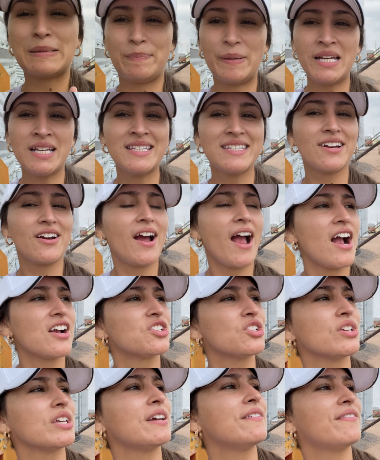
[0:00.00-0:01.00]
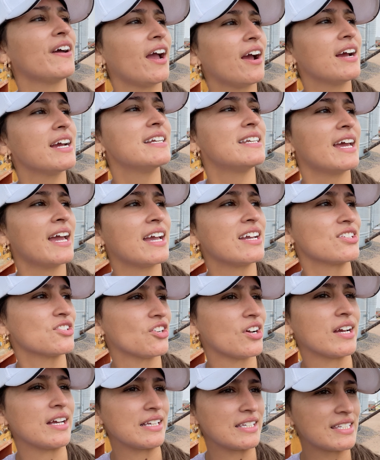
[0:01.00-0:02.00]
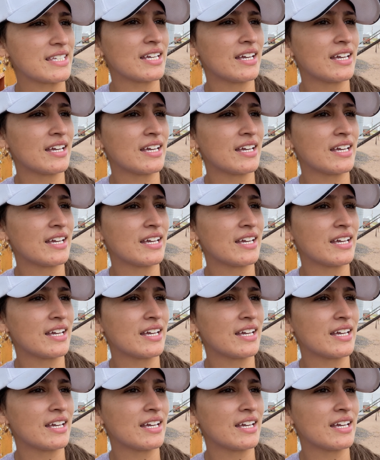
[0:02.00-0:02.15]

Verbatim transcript: bins are actually very dangerous.